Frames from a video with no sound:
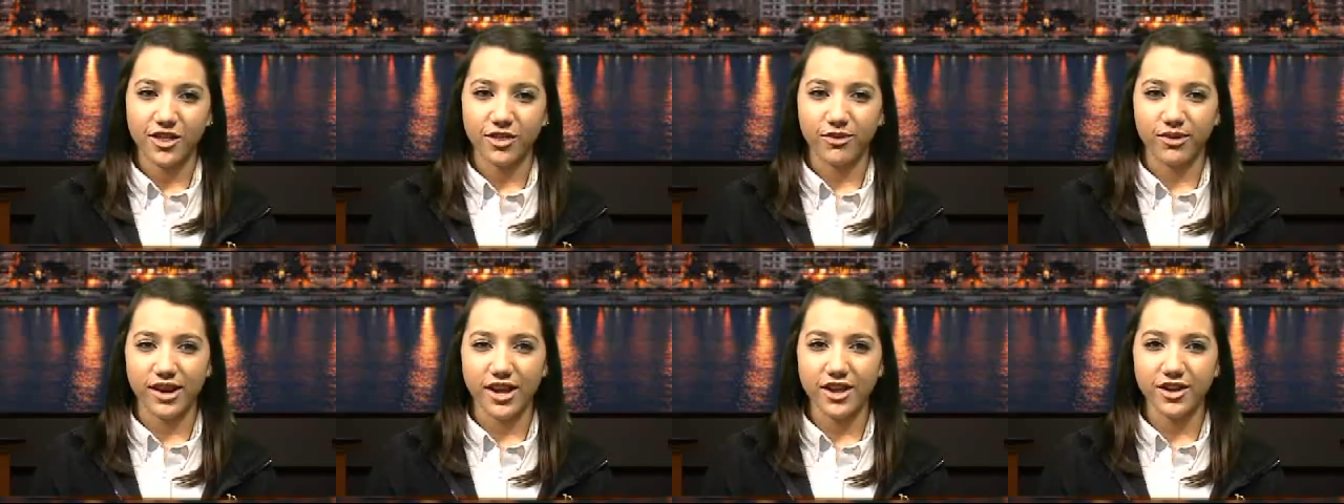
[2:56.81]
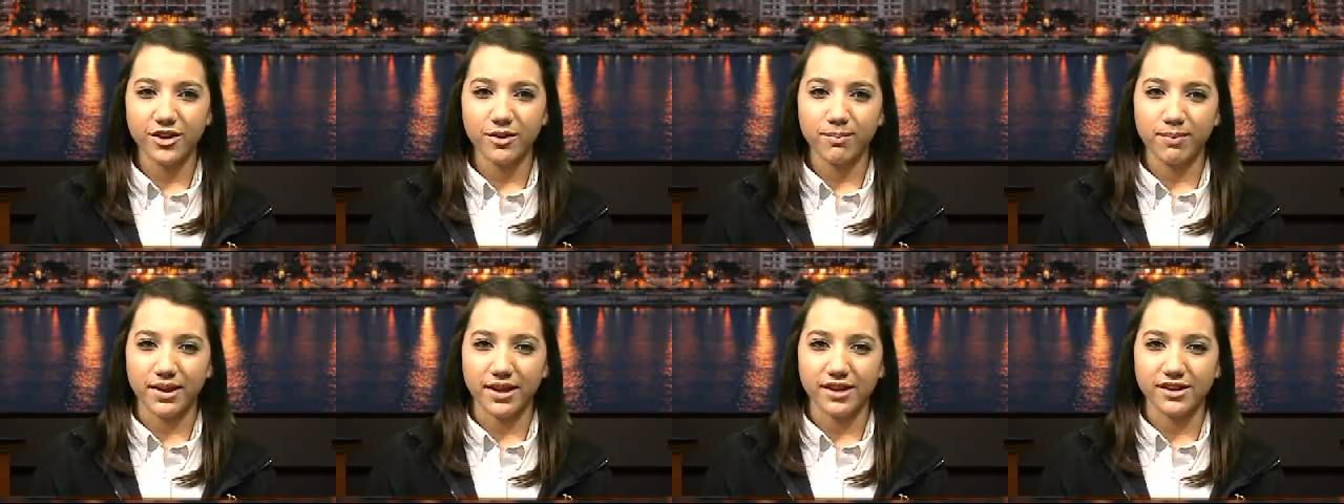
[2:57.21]

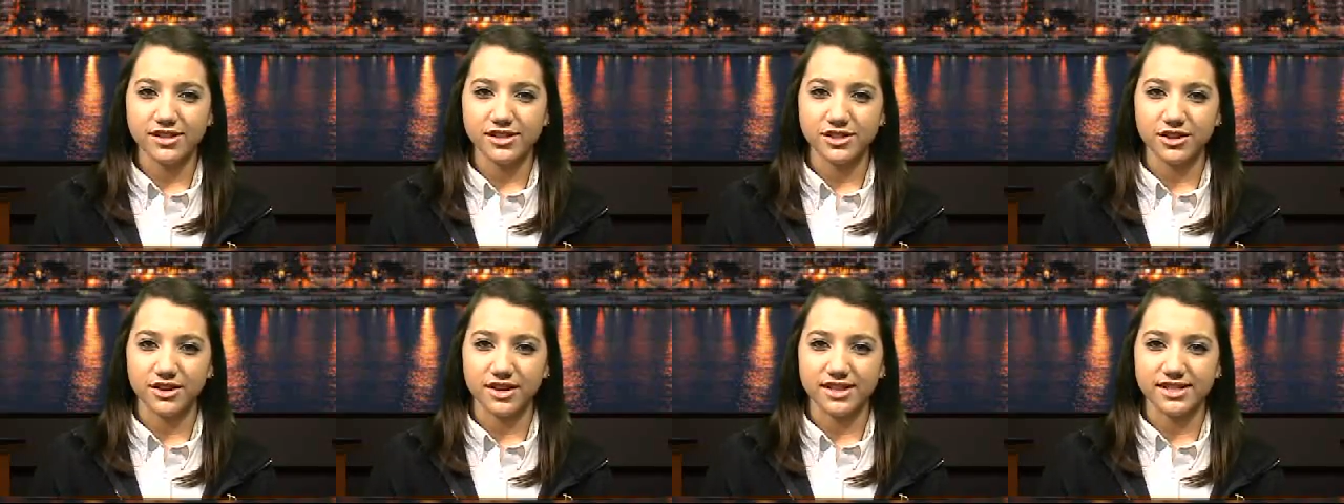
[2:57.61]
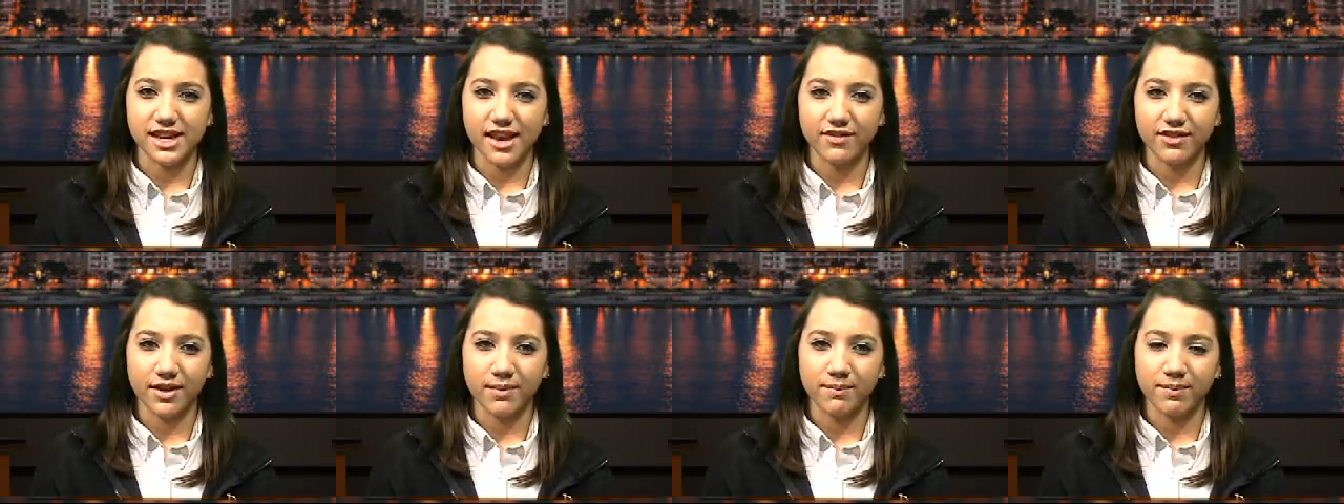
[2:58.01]
300 BL students
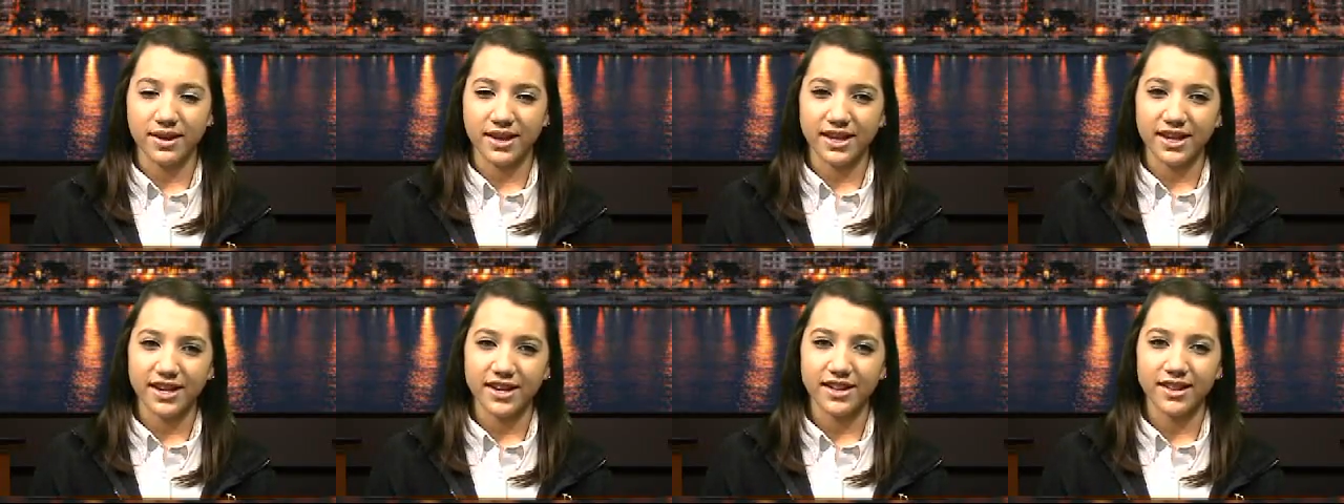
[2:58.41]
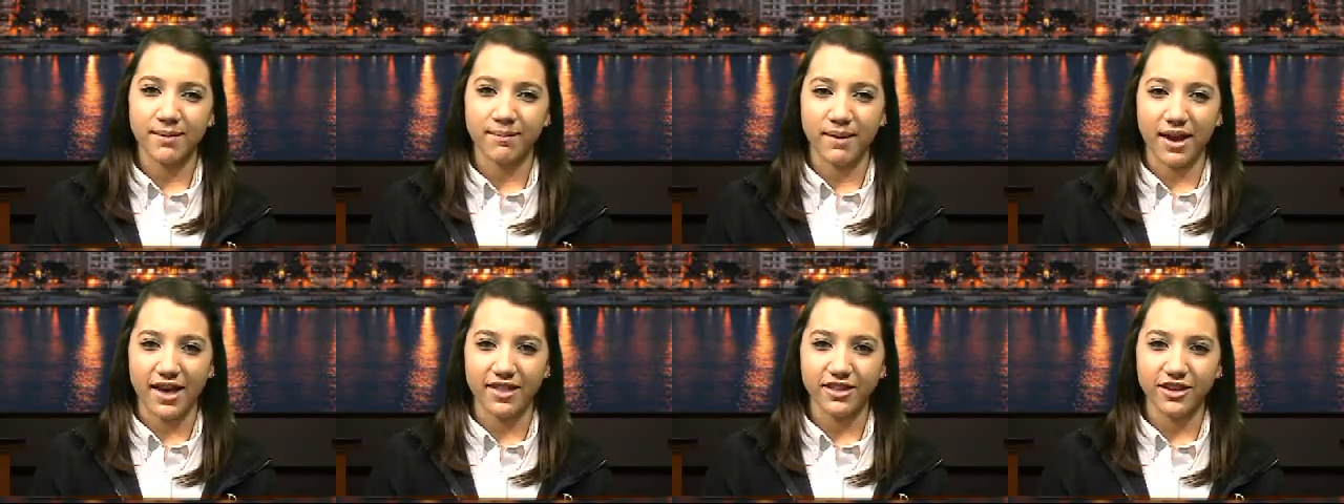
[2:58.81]
have competed in the
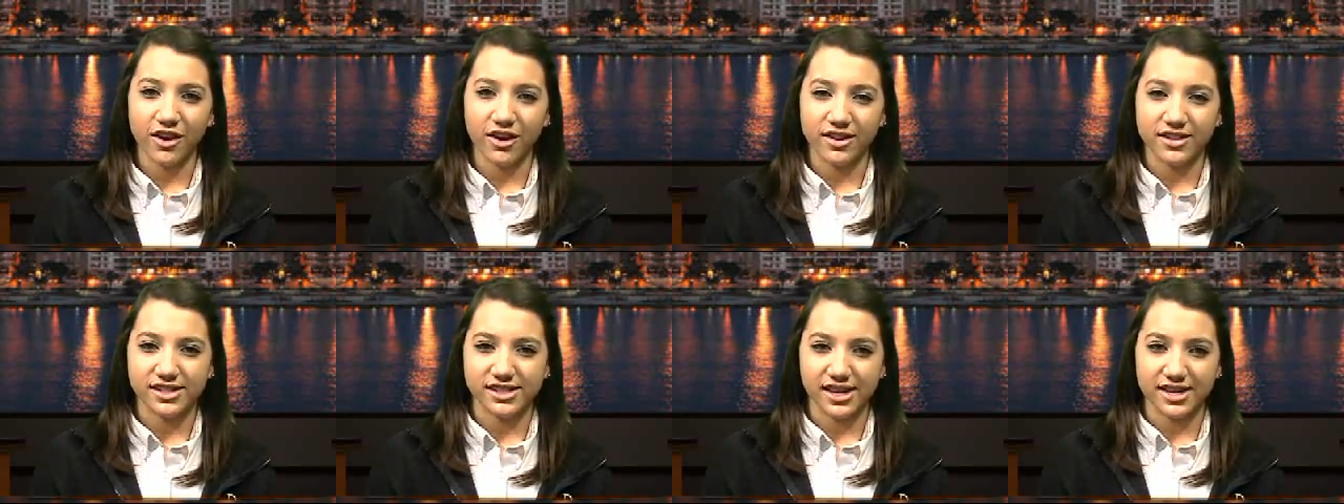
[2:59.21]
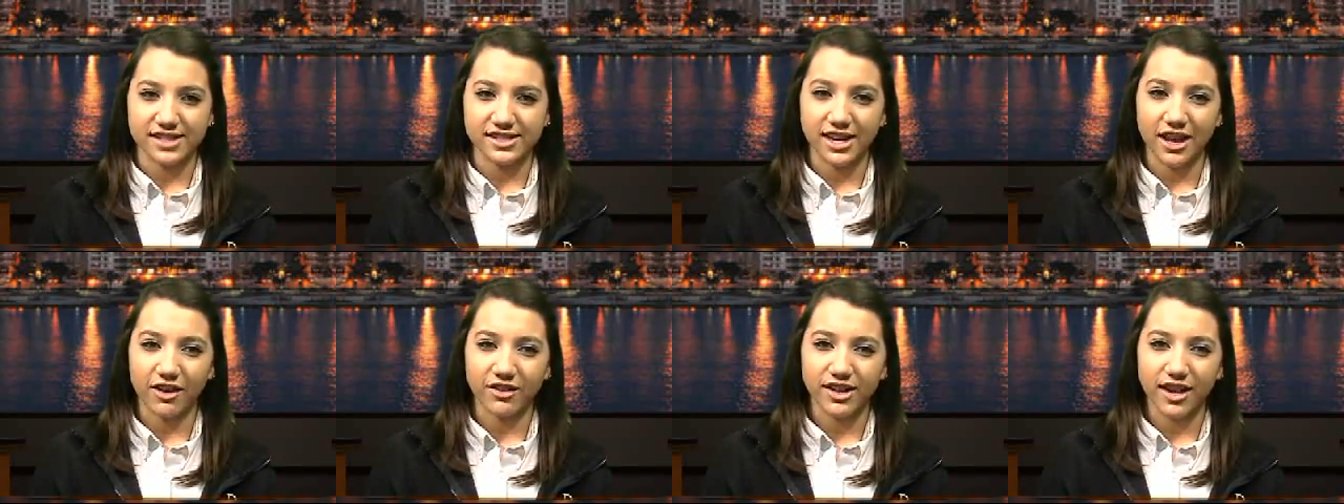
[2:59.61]
math
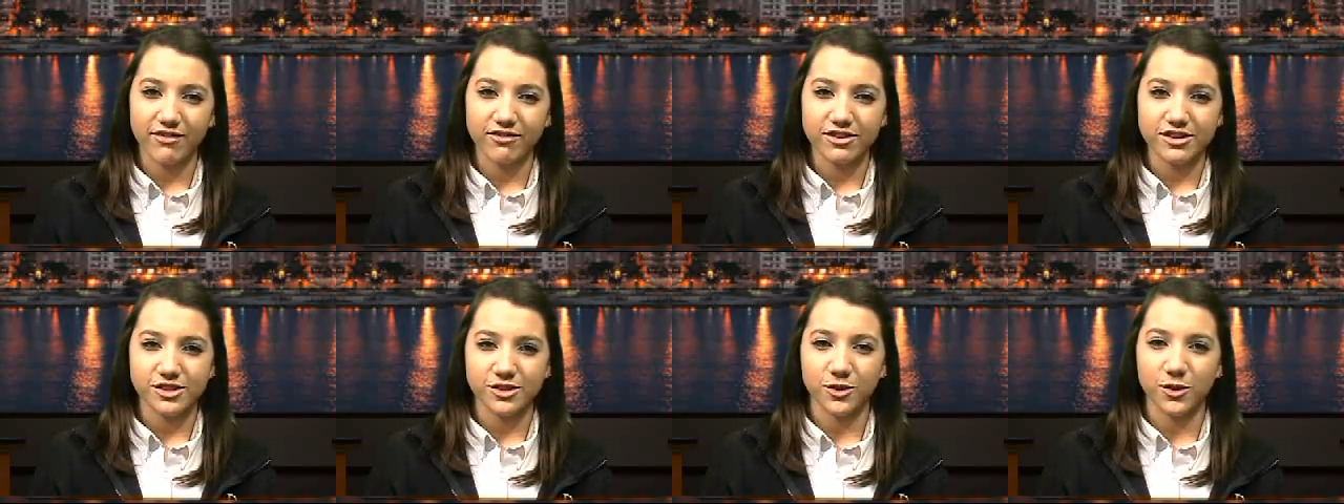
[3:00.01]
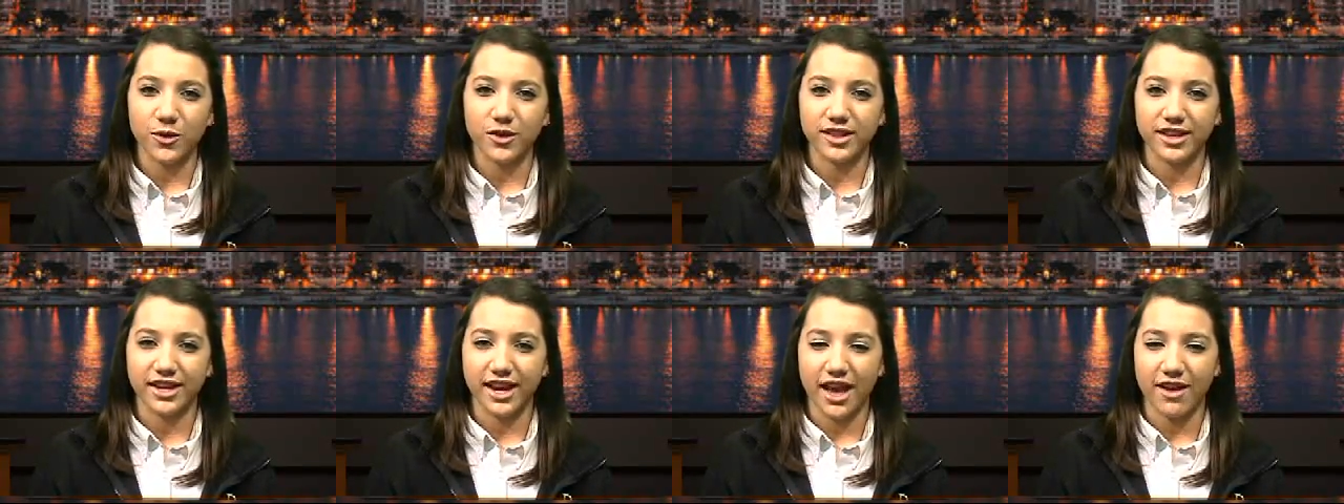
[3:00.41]
contest held after school
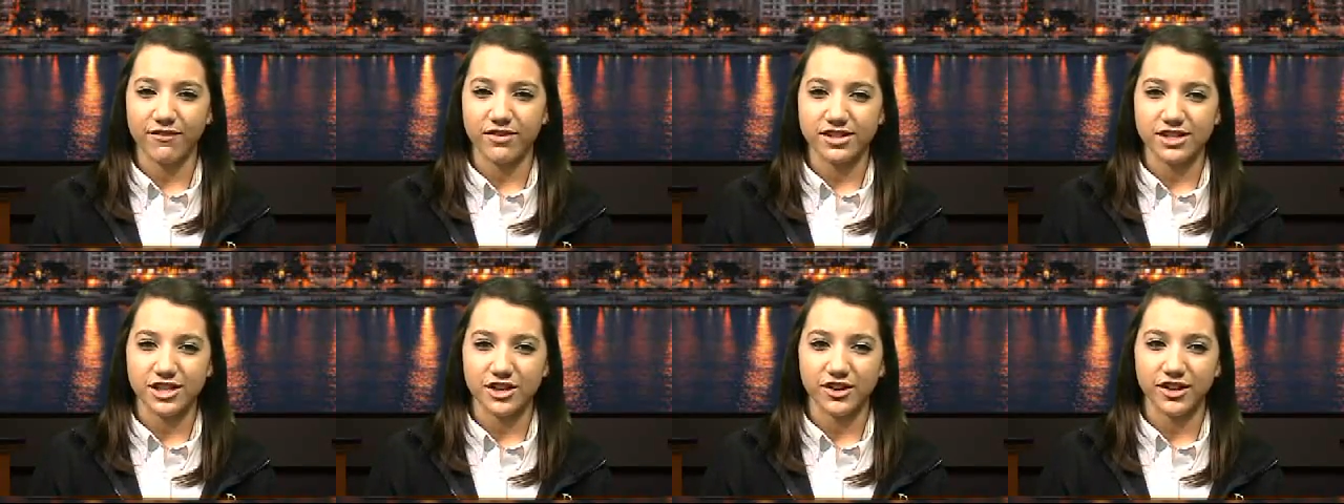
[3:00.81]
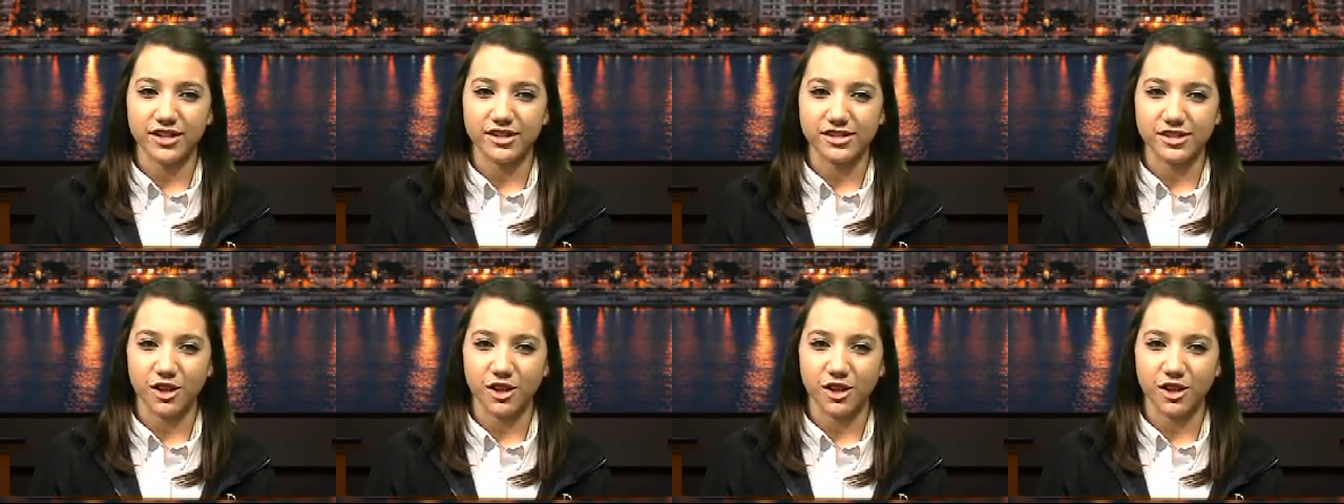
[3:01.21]
in the cafeteria